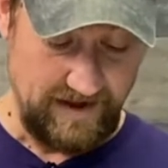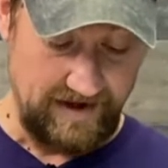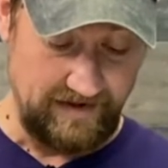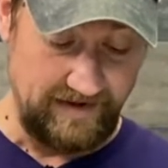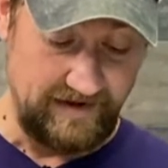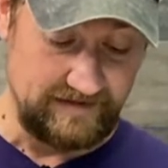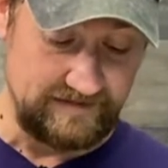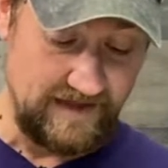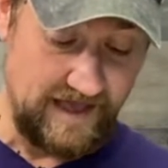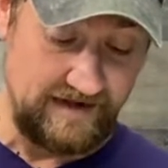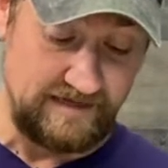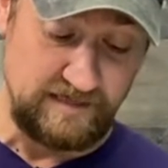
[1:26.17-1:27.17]
And lead us
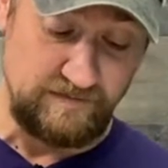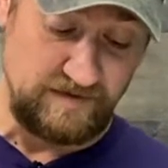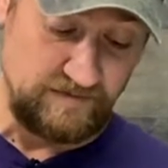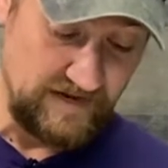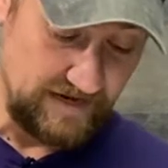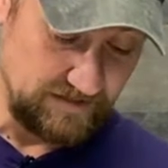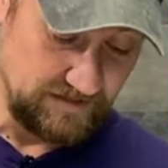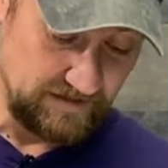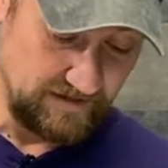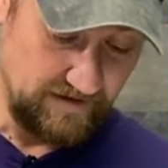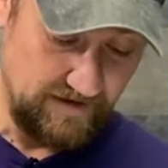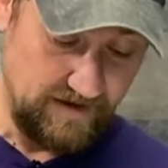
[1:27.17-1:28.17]
not into
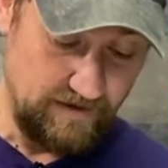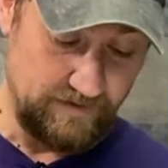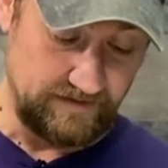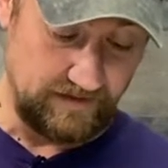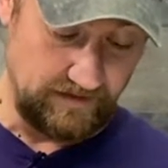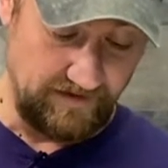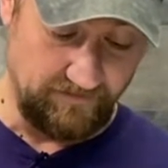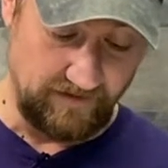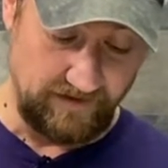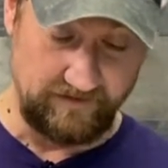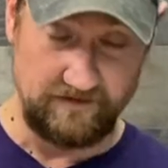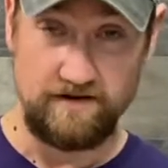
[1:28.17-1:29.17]
temptation, but deliver
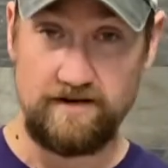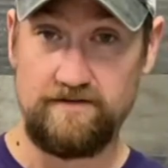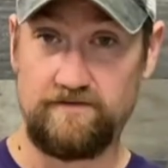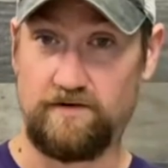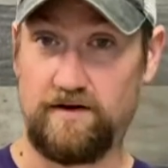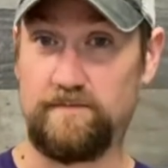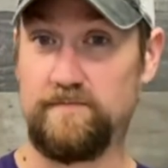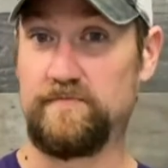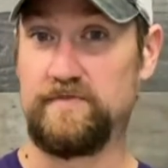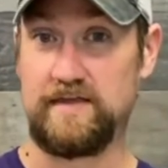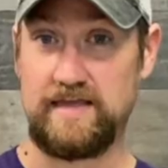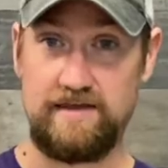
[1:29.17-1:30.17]
us
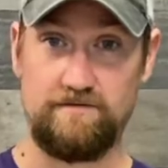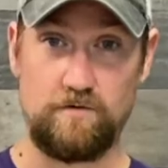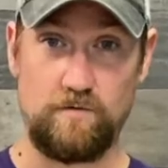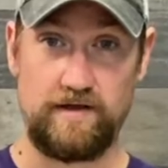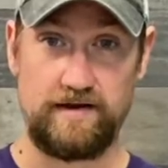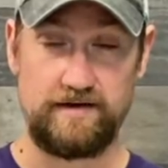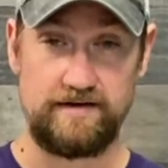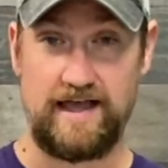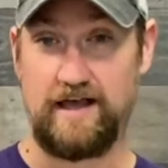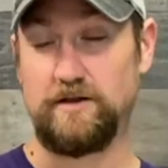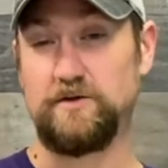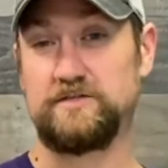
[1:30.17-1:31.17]
from the evil one.
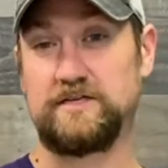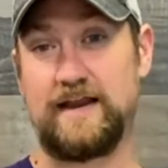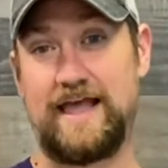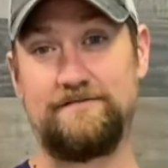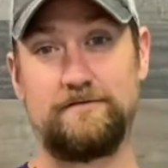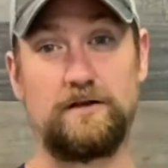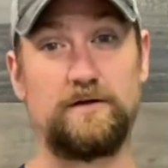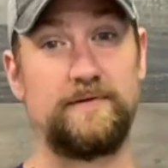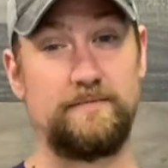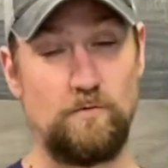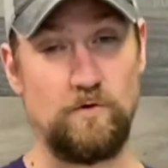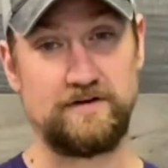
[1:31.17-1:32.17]
Now, Luke's going to have a little
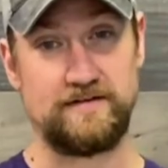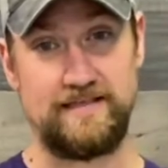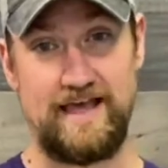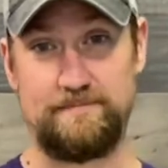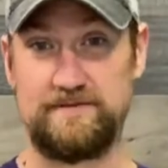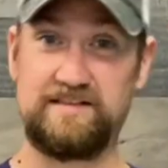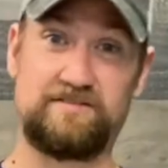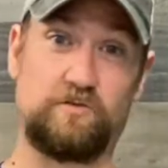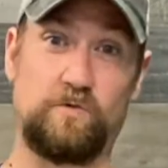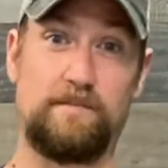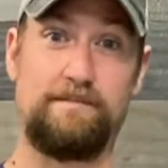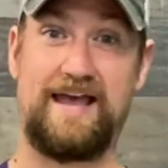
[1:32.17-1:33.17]
bit more to that, but this is
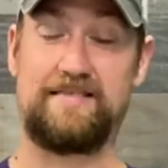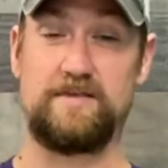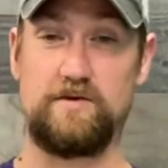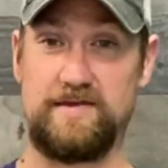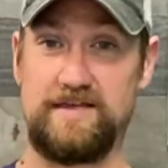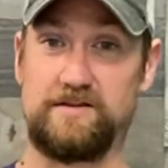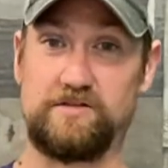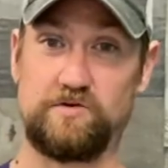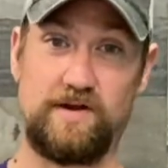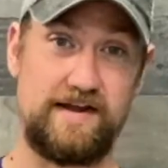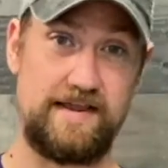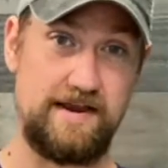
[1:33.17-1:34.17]
where Matthew ends
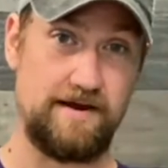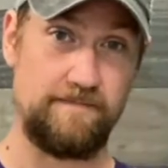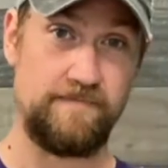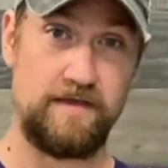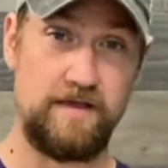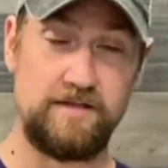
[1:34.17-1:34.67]
right here.